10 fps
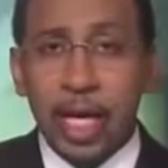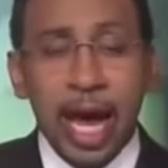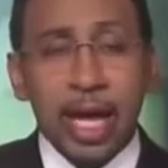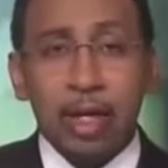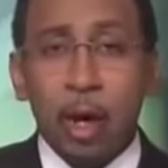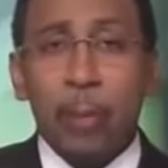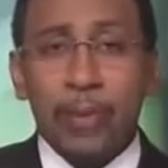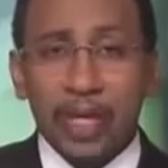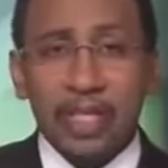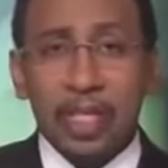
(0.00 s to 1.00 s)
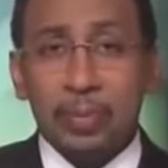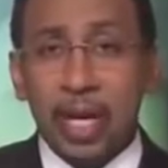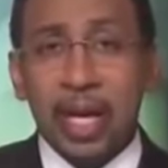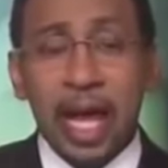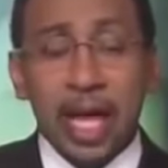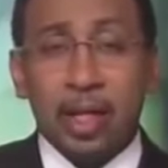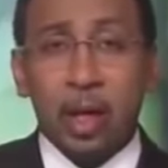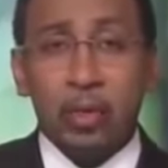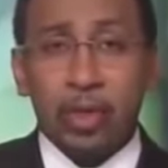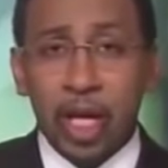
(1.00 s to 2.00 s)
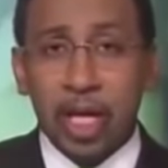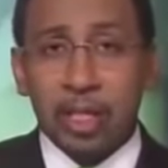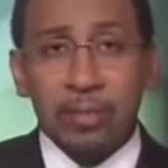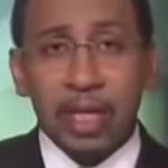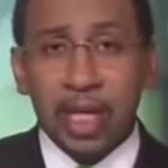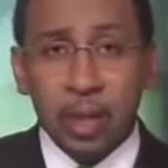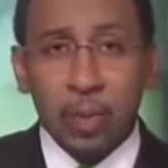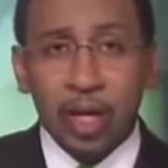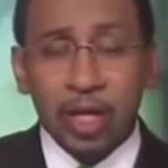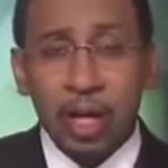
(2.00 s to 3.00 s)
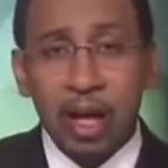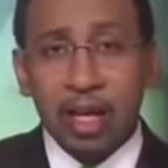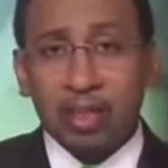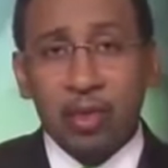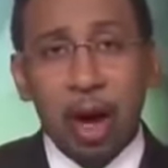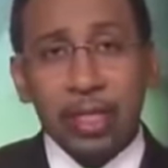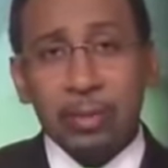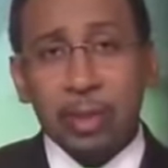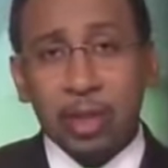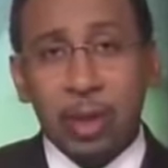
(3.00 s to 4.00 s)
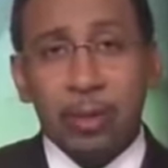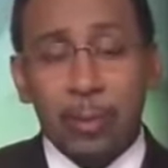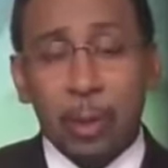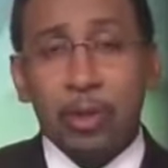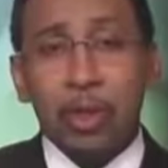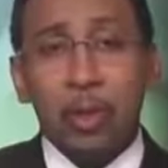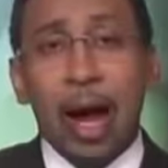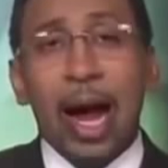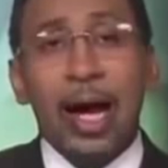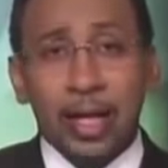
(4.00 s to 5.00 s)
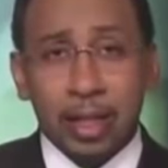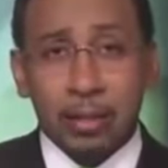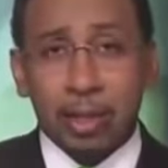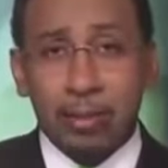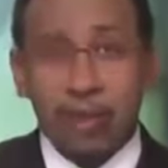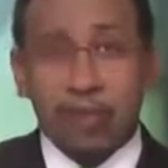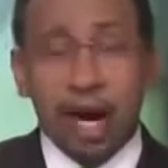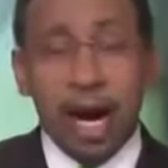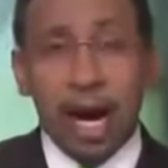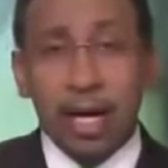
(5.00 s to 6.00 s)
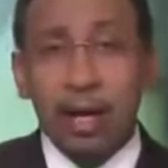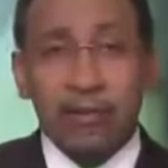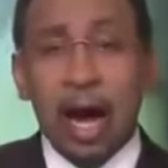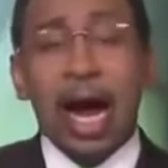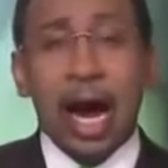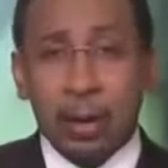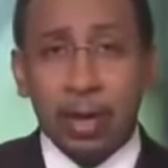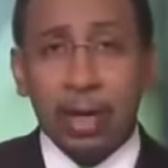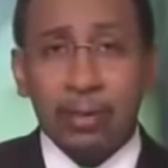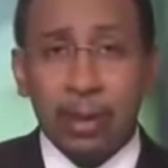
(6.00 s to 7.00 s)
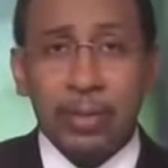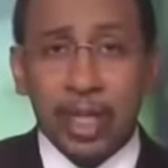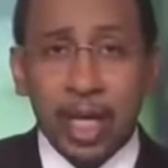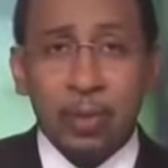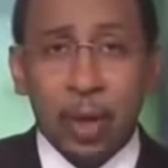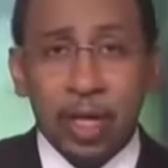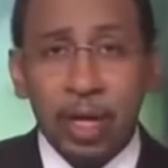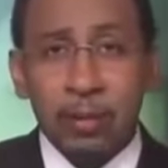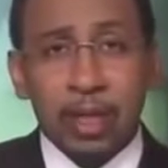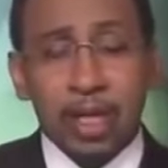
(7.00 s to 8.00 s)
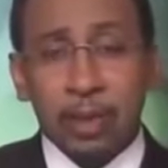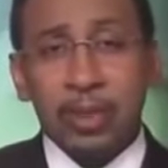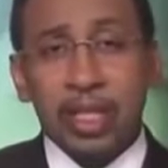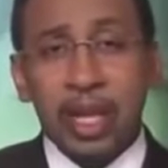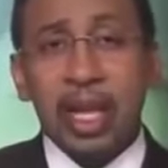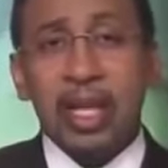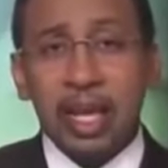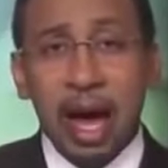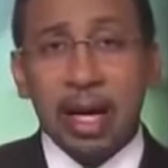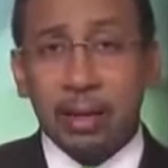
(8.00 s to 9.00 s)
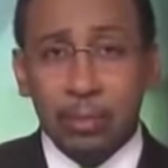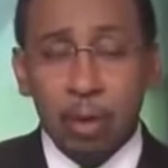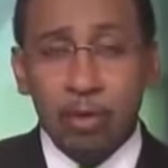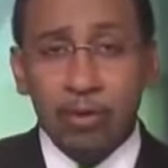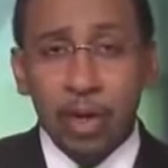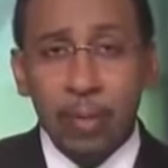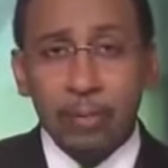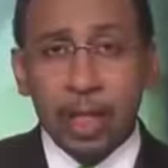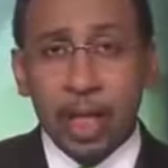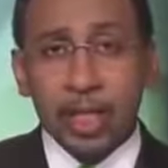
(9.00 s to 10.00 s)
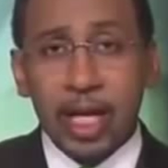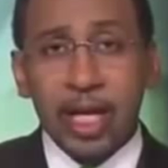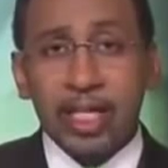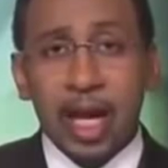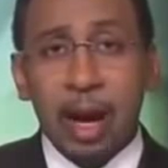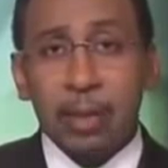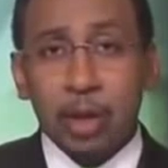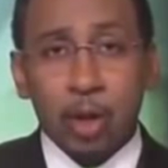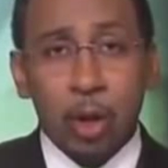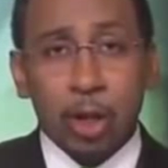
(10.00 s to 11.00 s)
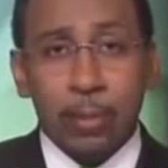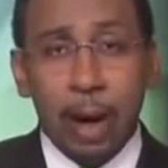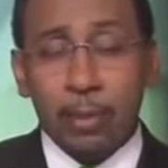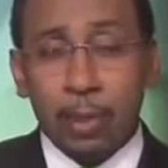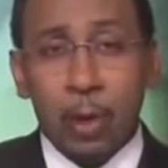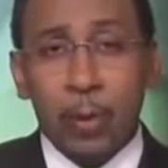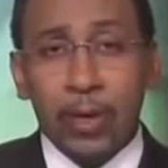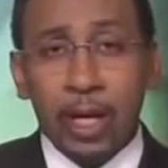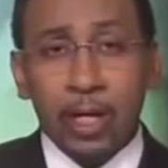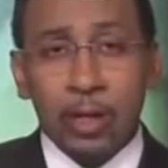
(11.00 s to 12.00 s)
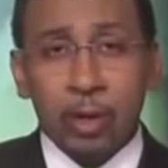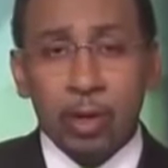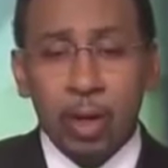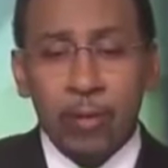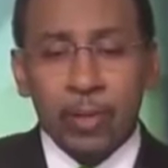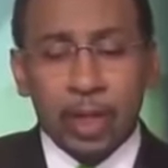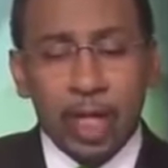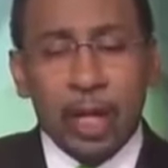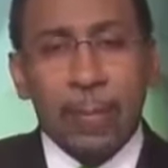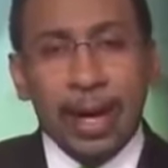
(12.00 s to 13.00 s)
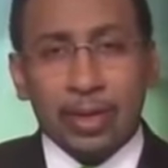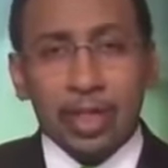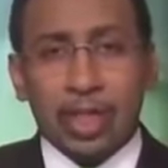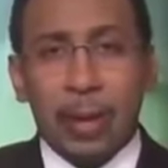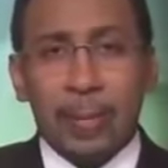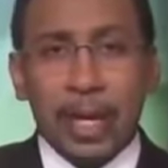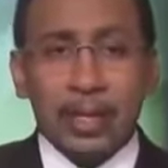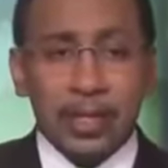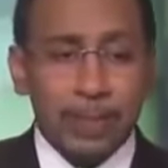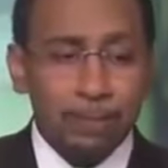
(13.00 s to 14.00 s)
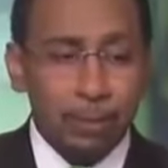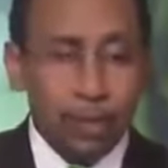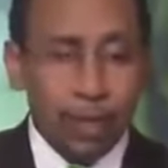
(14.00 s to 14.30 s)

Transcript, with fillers: He had no business being the head coach there to begin with. And as far as I'm concerned, the person who hired him should be fired for hiring him to begin with because it was an idiotic move. Because anytime you're talking about going, to, you know, you think about this, Skip Bayless.